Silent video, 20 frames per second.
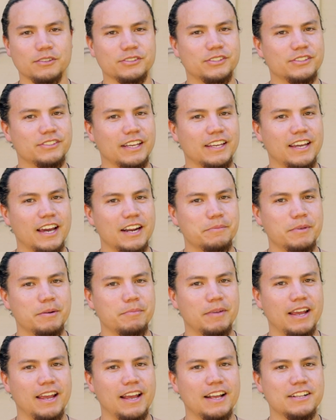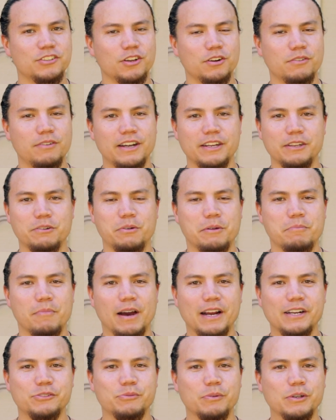Well, since I got him in my hands already, we
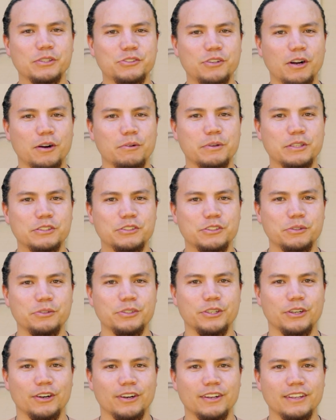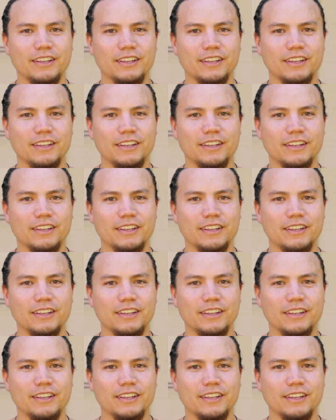might as well start with Junior.